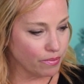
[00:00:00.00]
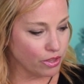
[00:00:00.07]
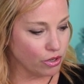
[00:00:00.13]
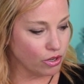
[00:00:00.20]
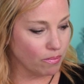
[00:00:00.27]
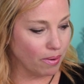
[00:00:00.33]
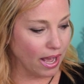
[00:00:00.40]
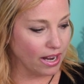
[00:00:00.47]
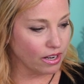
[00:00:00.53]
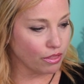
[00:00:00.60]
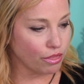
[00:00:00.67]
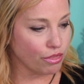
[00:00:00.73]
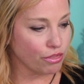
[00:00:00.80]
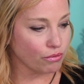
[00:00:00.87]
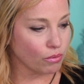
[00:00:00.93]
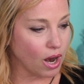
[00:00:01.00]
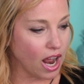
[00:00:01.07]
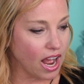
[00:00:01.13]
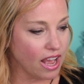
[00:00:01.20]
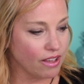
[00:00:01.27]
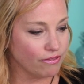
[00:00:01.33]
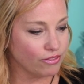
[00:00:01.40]
You can buy it at
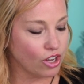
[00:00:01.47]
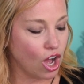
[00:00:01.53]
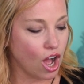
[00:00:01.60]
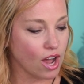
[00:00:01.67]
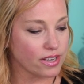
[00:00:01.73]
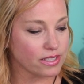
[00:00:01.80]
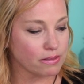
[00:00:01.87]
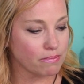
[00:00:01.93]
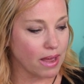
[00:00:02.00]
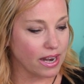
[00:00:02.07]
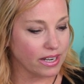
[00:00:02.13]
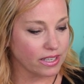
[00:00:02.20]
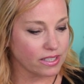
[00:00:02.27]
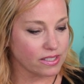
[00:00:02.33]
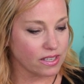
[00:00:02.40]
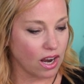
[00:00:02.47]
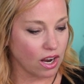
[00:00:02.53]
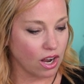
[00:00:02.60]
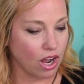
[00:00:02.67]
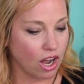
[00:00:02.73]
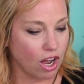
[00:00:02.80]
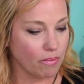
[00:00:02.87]

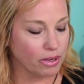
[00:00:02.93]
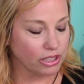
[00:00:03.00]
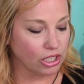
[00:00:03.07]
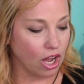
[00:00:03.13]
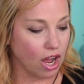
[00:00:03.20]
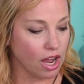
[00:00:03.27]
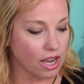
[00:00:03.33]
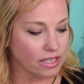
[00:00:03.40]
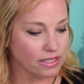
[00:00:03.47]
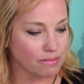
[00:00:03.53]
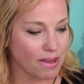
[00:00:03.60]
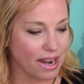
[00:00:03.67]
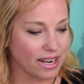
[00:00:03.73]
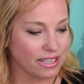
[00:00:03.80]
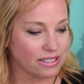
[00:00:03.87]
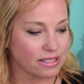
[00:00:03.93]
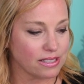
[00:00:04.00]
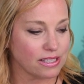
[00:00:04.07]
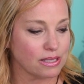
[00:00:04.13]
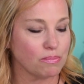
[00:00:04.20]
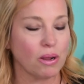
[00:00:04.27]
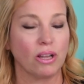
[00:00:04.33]
thrivecosmetics.com, and cosmetics
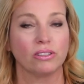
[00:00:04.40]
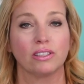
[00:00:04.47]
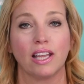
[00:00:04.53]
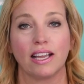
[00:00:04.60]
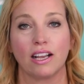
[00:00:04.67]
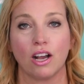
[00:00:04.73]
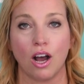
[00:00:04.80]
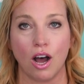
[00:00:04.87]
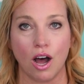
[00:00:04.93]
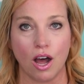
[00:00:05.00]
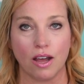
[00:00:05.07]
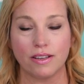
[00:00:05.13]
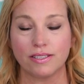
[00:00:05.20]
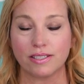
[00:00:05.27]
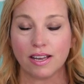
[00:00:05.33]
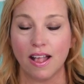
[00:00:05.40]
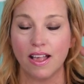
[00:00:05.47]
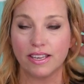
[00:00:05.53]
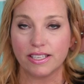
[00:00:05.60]
is spelled like cause,